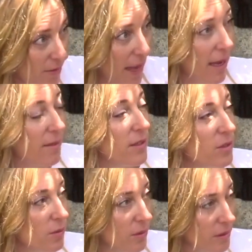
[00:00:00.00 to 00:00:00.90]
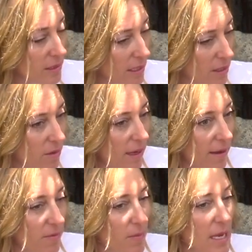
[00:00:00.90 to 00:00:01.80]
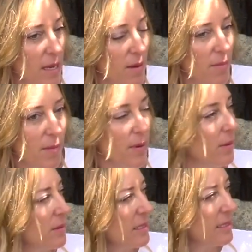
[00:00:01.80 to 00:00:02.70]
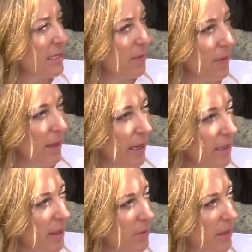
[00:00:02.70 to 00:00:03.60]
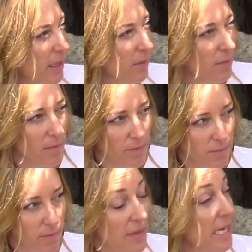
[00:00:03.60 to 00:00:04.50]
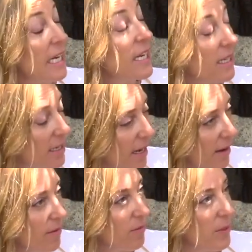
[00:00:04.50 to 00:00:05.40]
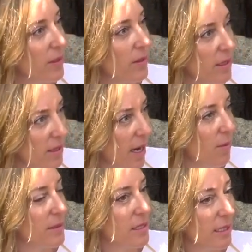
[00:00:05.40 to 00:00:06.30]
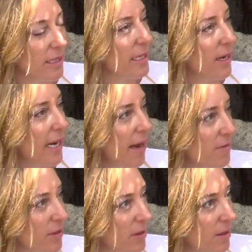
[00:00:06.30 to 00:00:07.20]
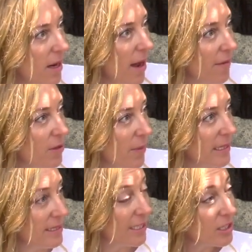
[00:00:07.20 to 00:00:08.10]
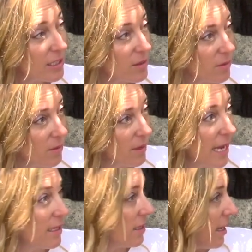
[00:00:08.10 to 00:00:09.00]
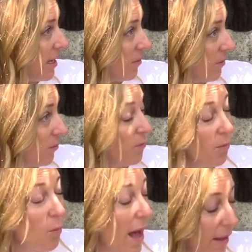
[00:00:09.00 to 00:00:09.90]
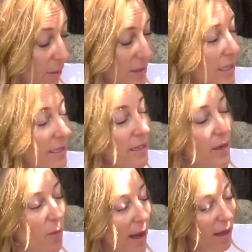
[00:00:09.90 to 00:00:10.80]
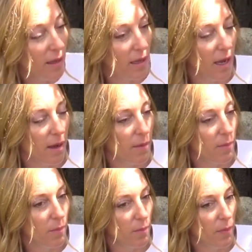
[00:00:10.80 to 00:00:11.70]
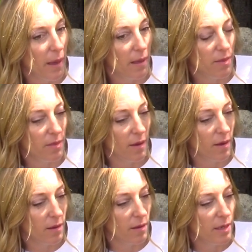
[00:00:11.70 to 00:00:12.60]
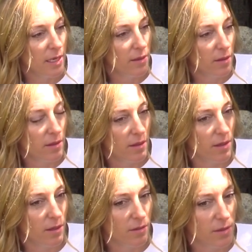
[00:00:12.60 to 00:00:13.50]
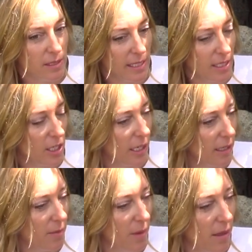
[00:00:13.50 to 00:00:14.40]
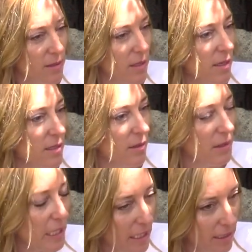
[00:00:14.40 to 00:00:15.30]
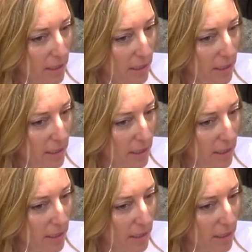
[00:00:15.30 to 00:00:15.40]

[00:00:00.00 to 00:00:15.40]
that the tools that you gave me, remember, I wasn't sleeping. I'll get really manic but I wasn't clearing after my sessions. I wasn't clearing well, but the, you know, saging and Palo Santoing